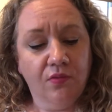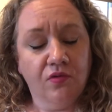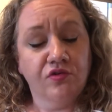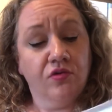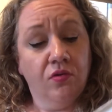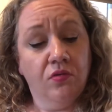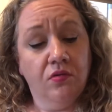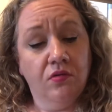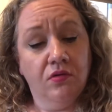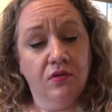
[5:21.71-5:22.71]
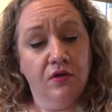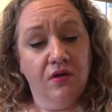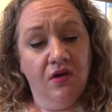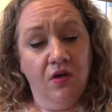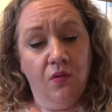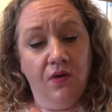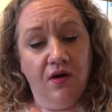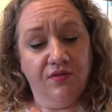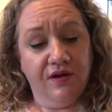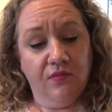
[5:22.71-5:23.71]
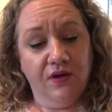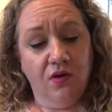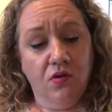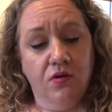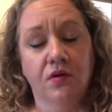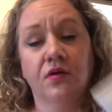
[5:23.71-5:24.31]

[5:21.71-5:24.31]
wash. Well, there we go.